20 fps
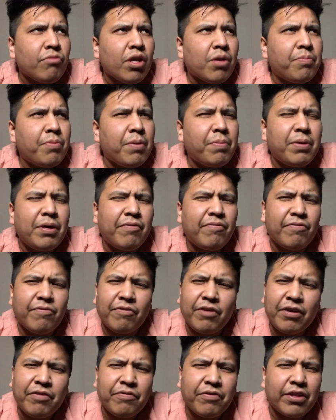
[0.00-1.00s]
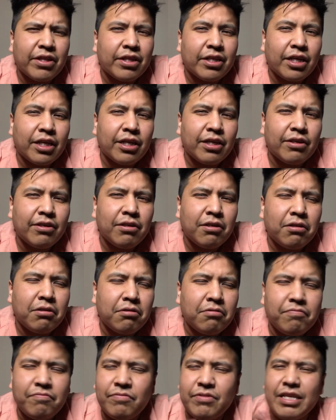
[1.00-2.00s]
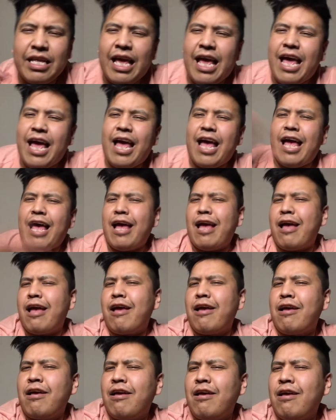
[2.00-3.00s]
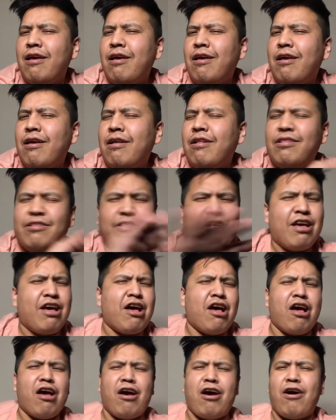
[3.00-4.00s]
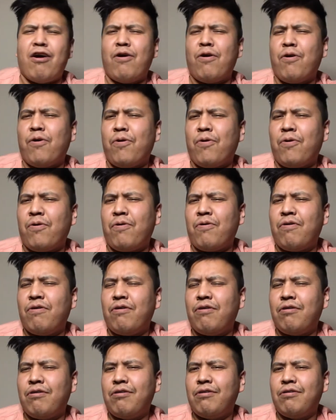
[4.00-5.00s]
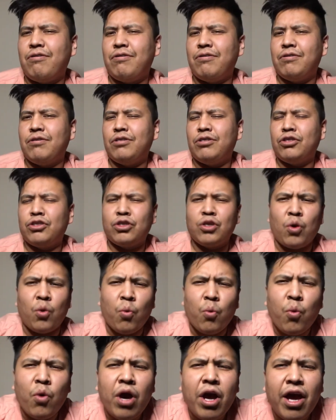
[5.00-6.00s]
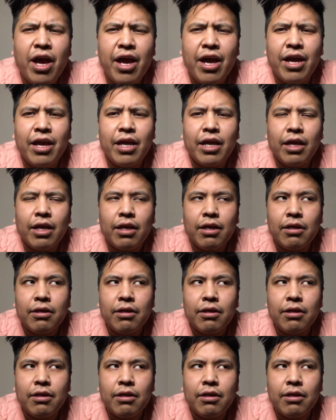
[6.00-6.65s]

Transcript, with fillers: Maybe even fight for the title? Nah. No. There's no way.